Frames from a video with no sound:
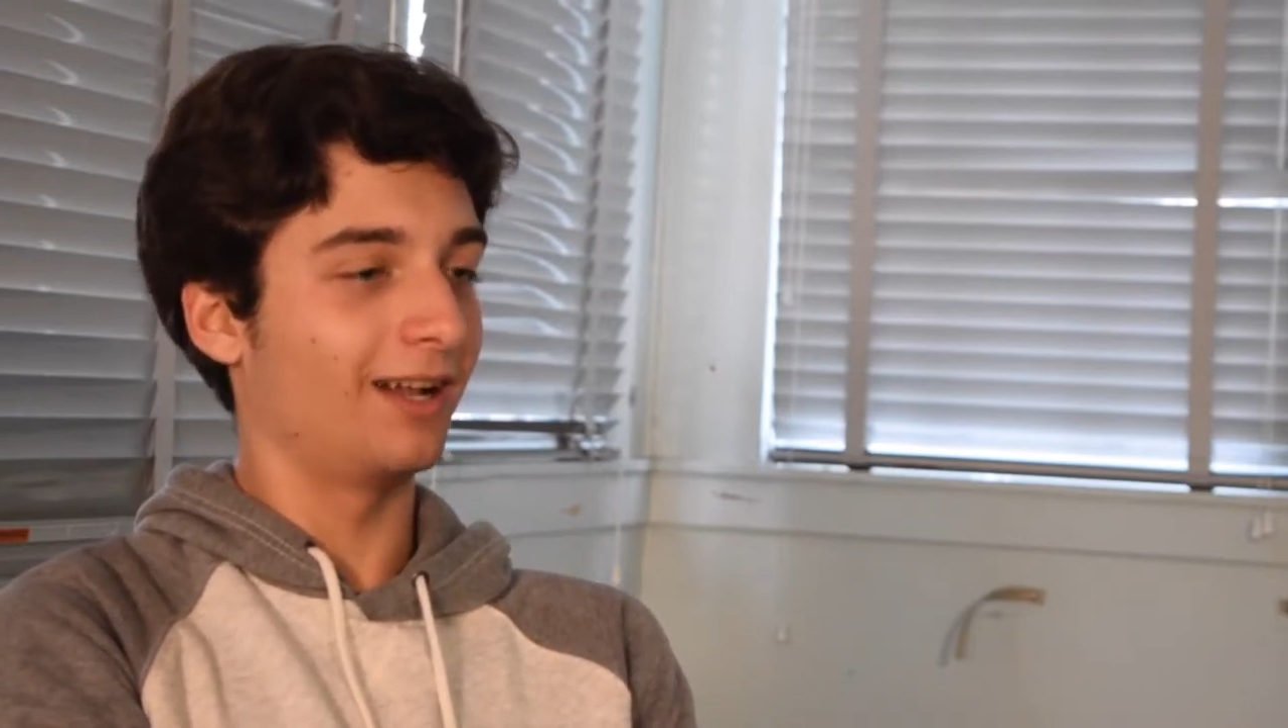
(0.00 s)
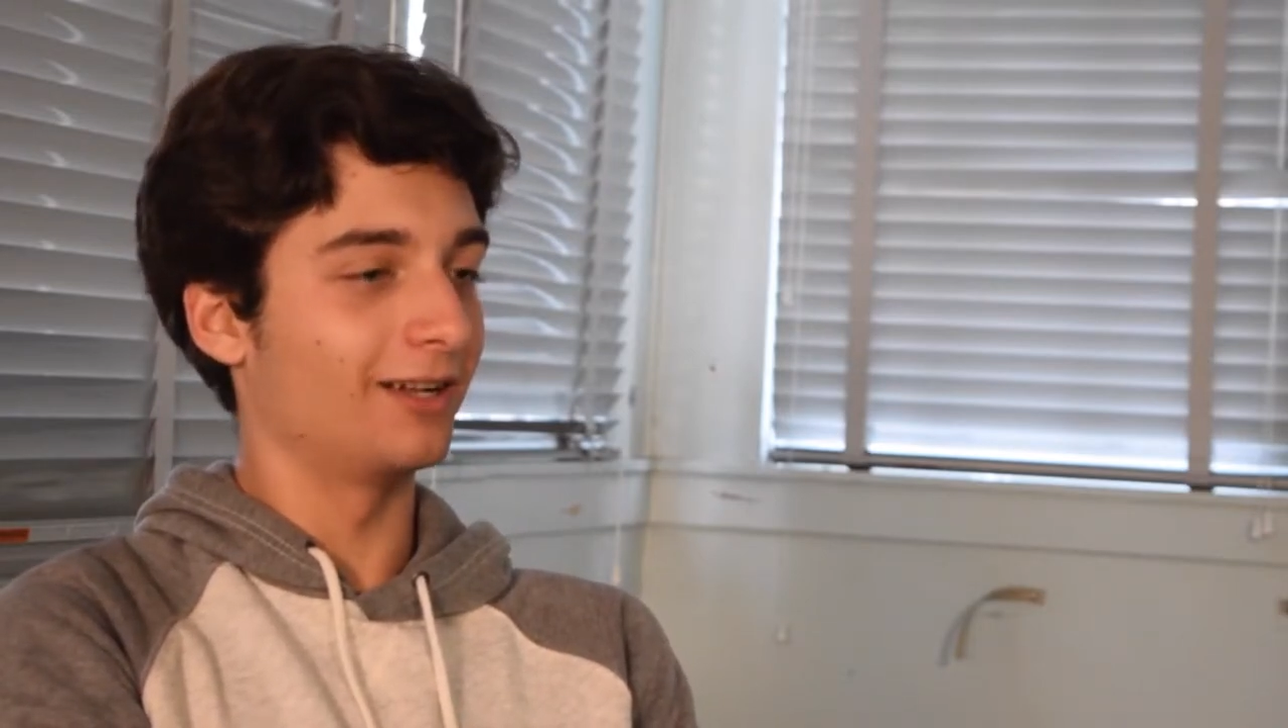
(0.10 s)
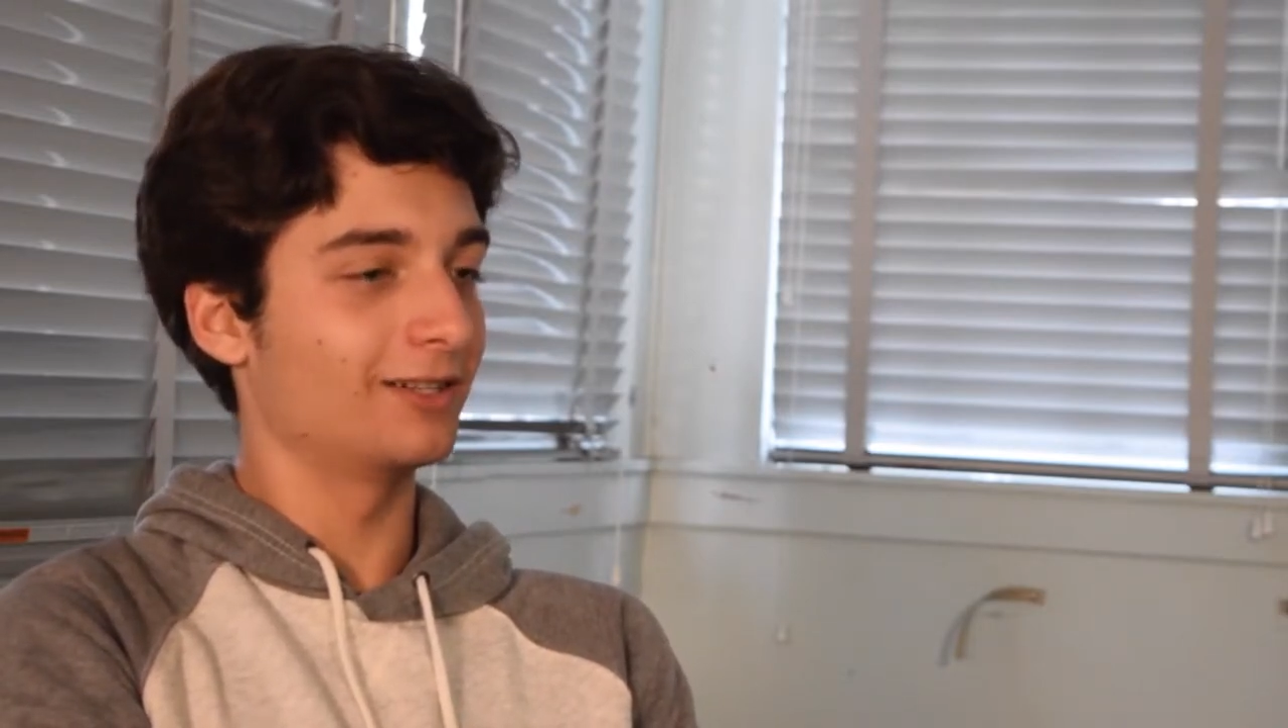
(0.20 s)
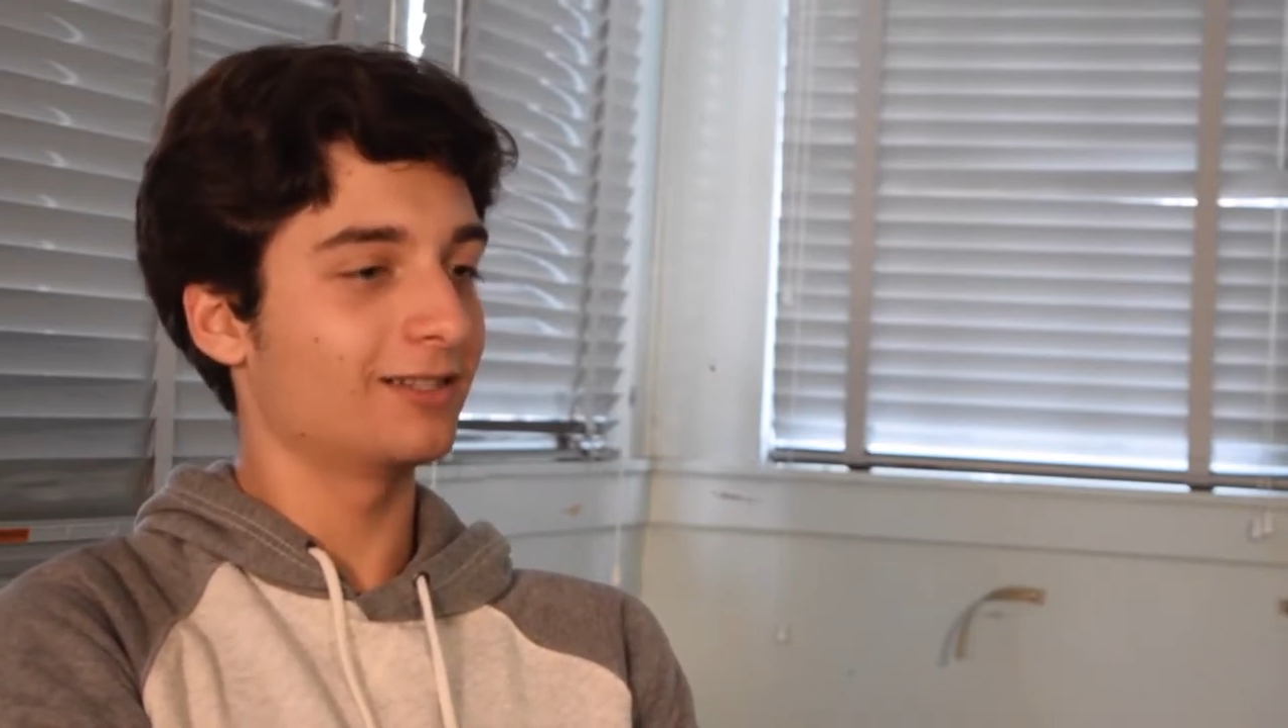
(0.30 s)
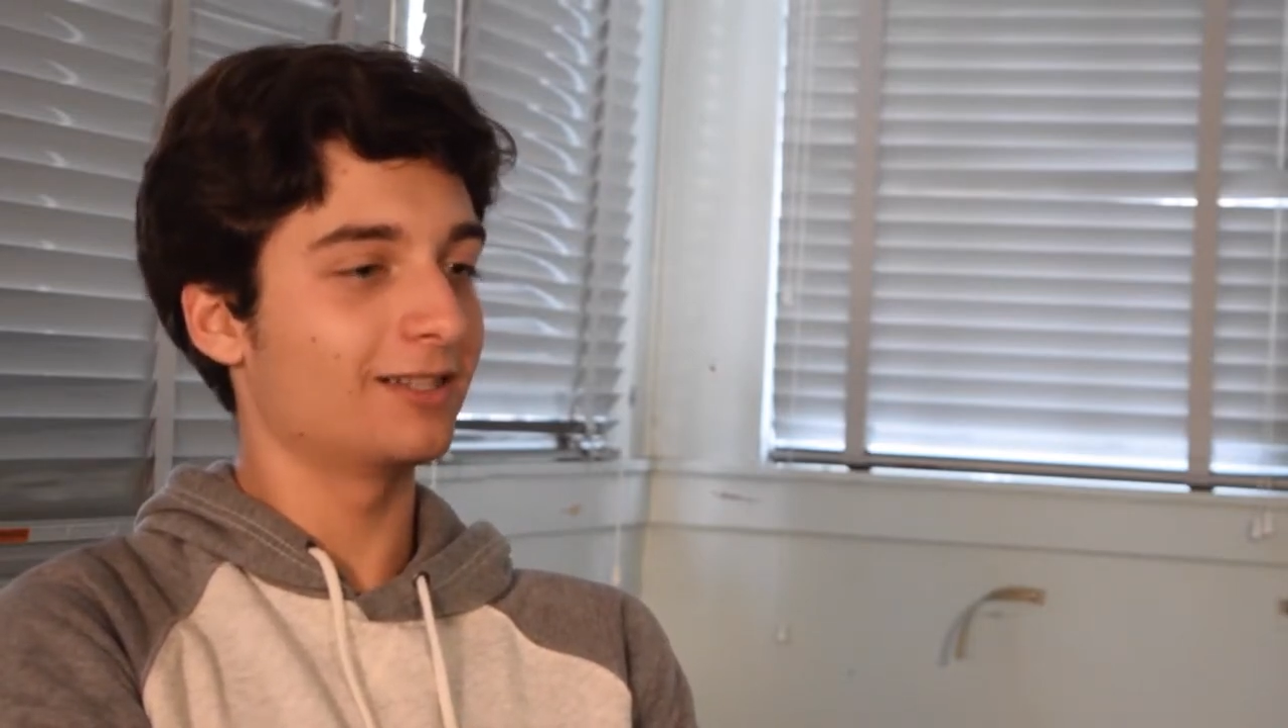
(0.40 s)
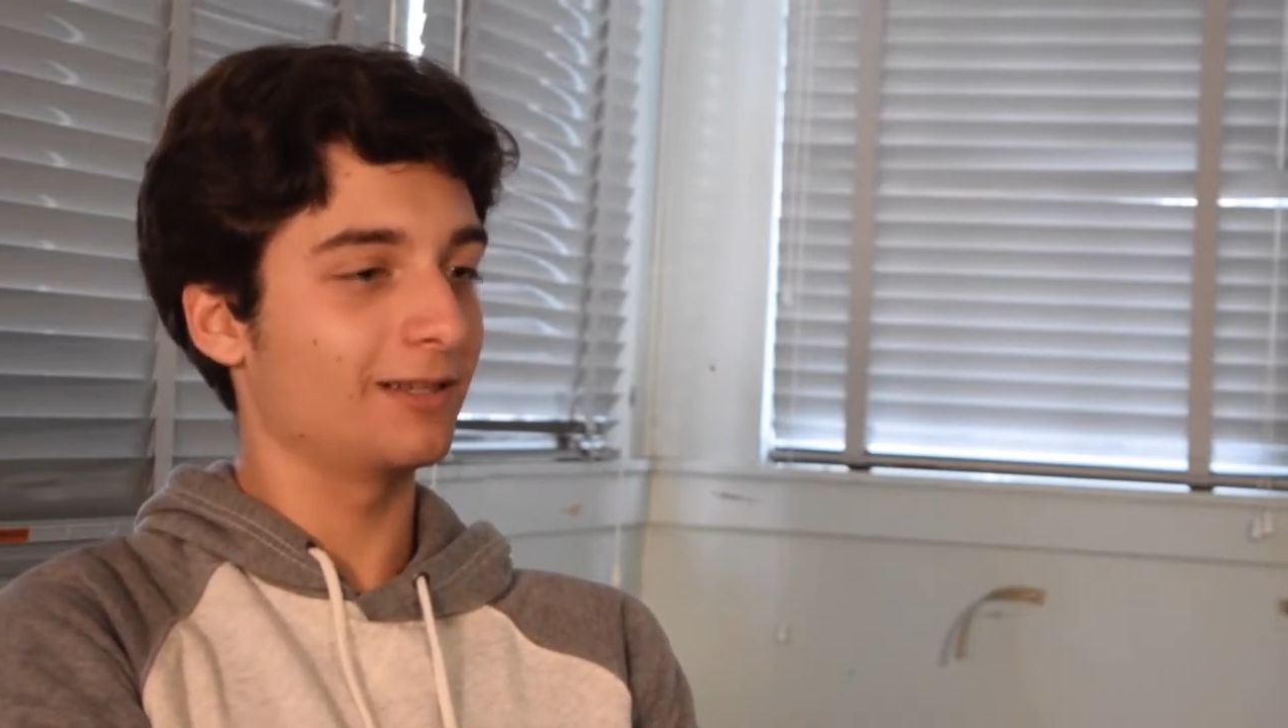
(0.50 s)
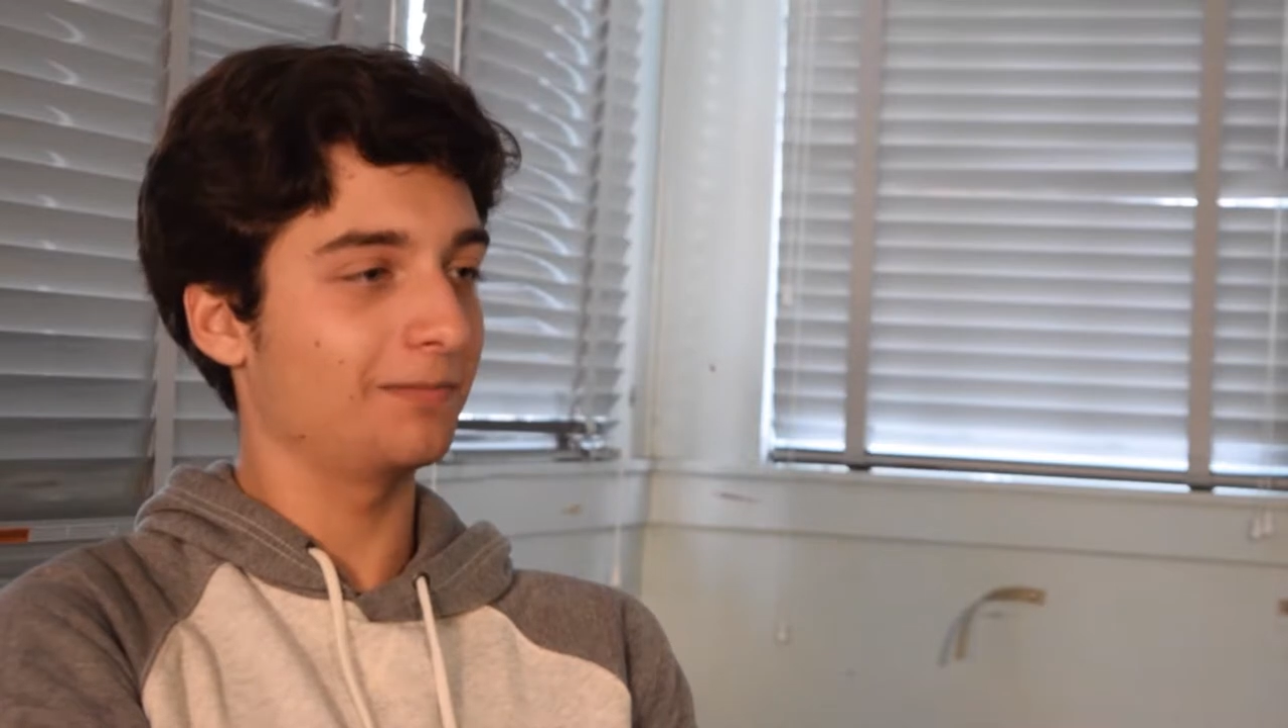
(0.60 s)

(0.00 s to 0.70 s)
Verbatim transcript: and it just ends